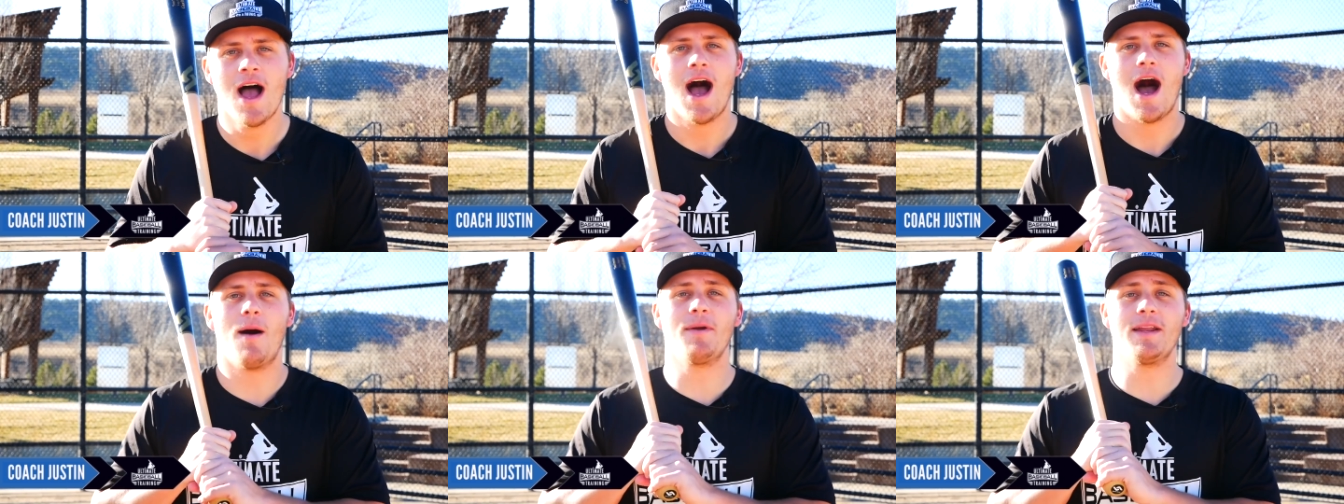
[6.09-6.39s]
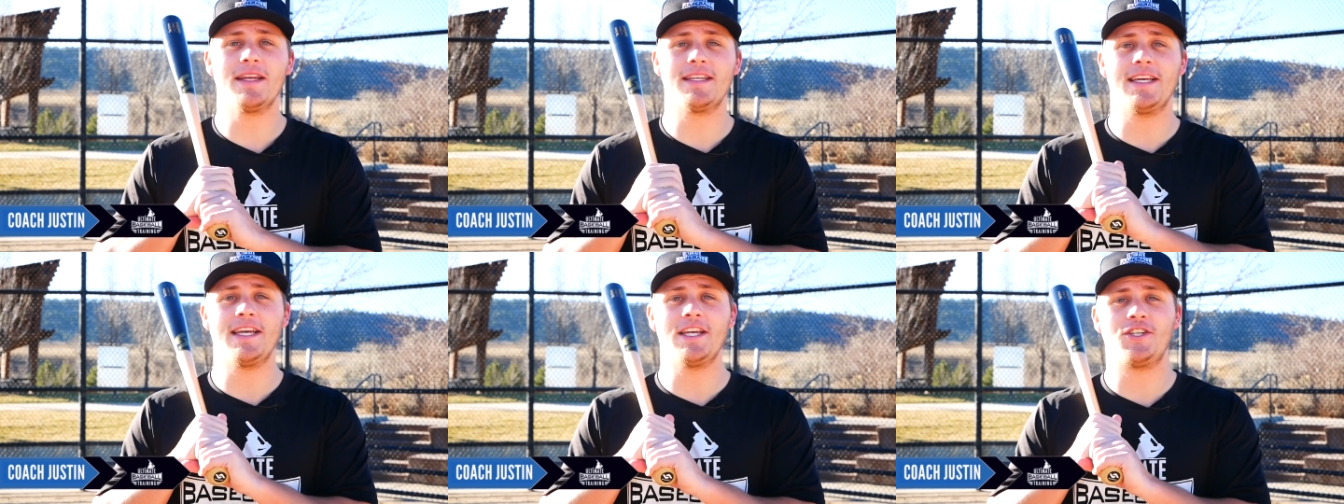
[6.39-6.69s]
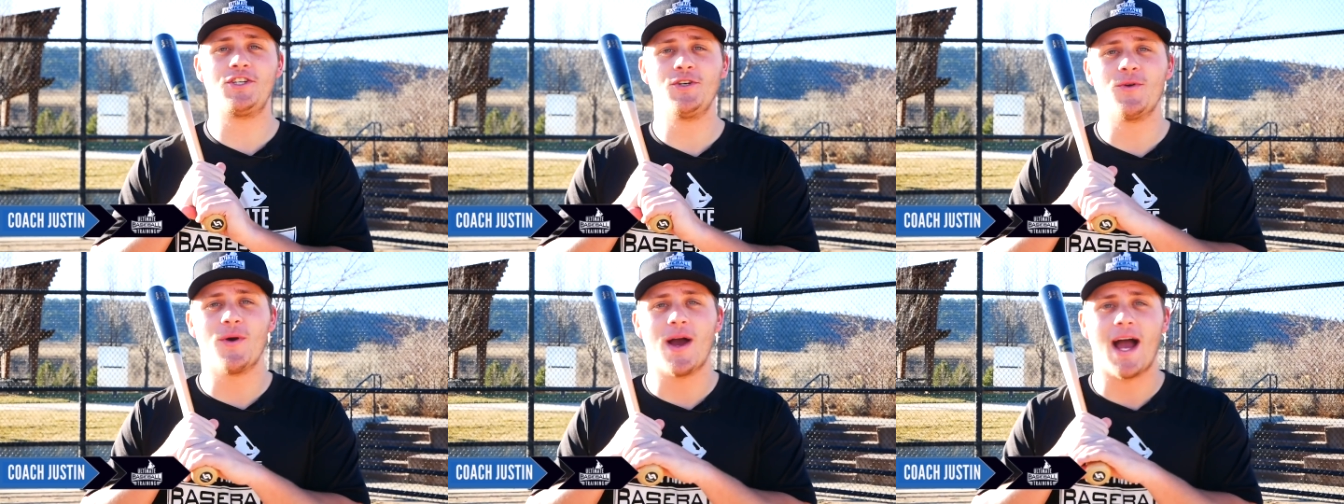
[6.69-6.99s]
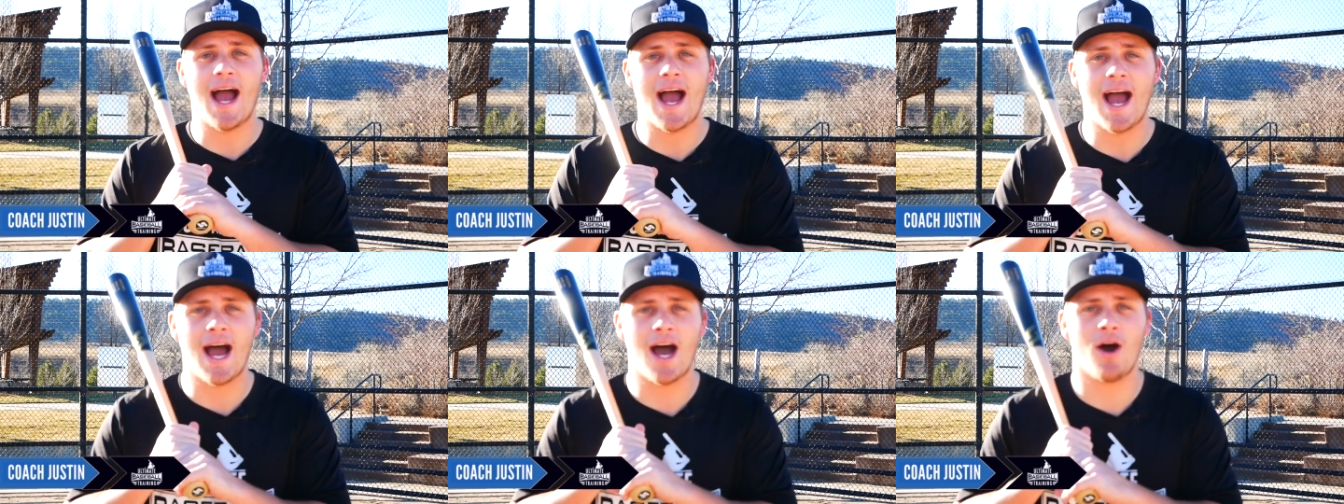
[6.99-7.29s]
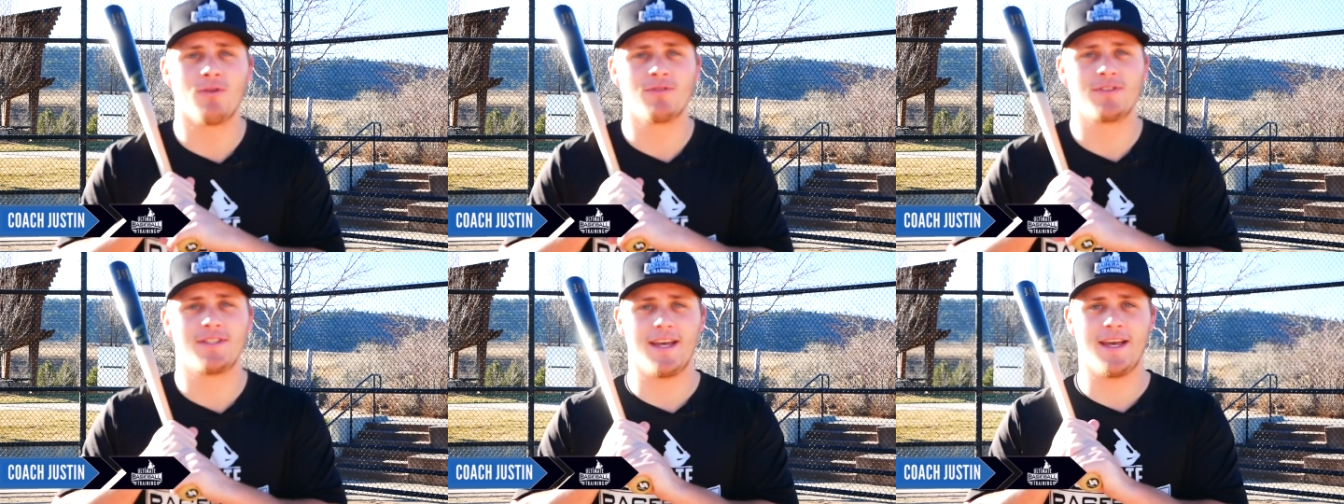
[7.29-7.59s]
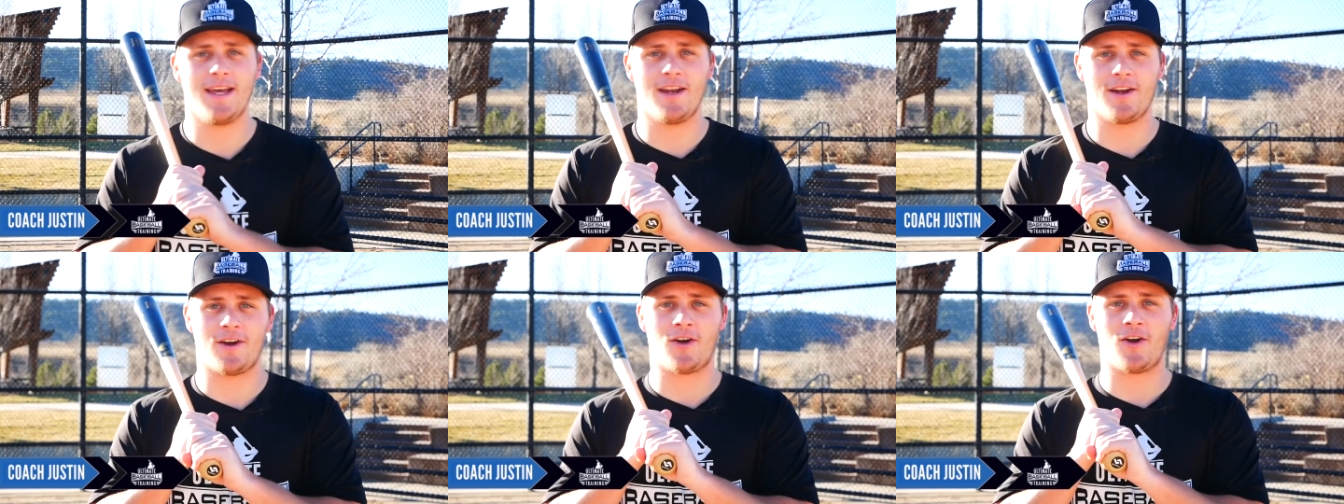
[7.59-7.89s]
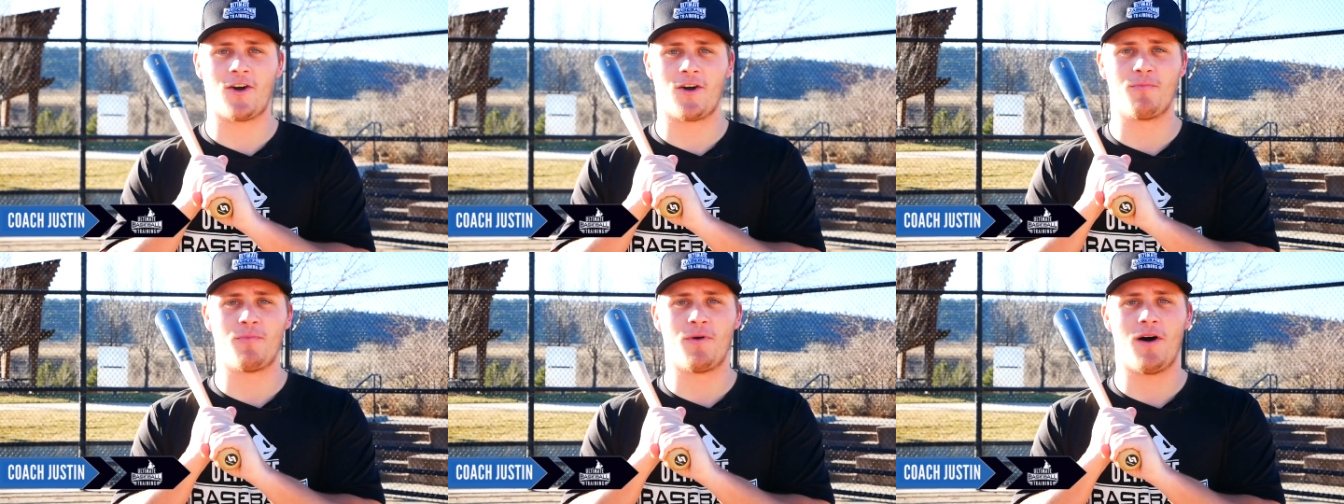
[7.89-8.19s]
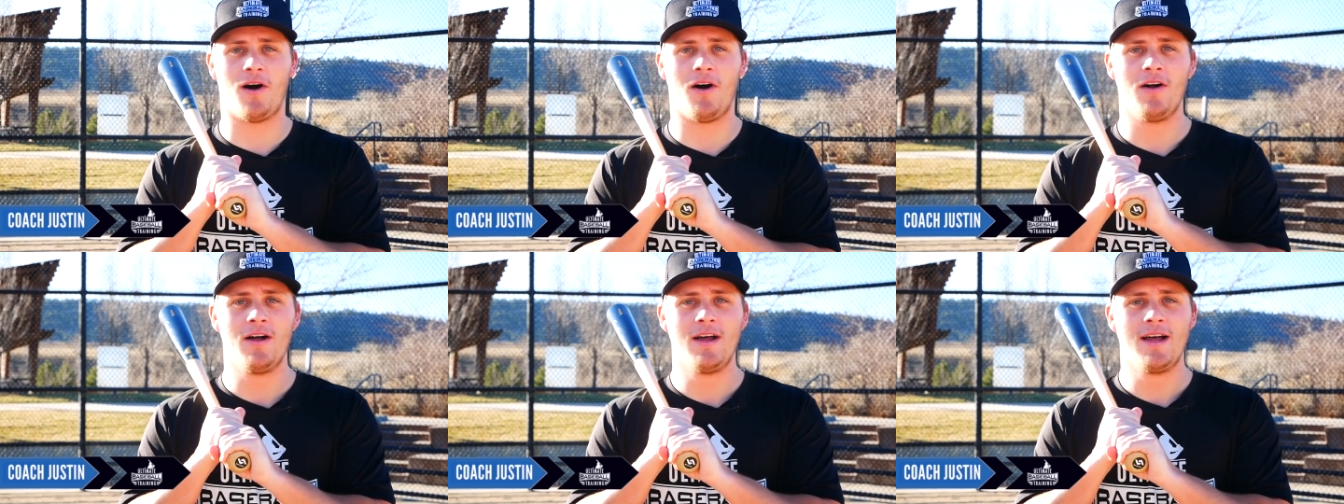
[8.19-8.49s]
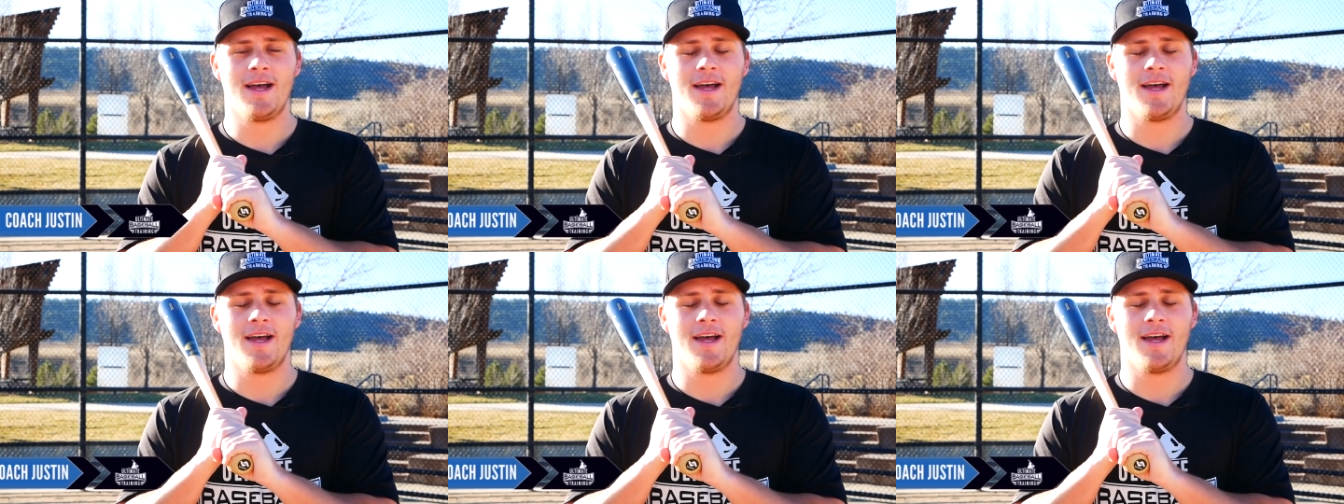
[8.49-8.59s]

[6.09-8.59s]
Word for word: I'm gonna teach you how to hit a curveball.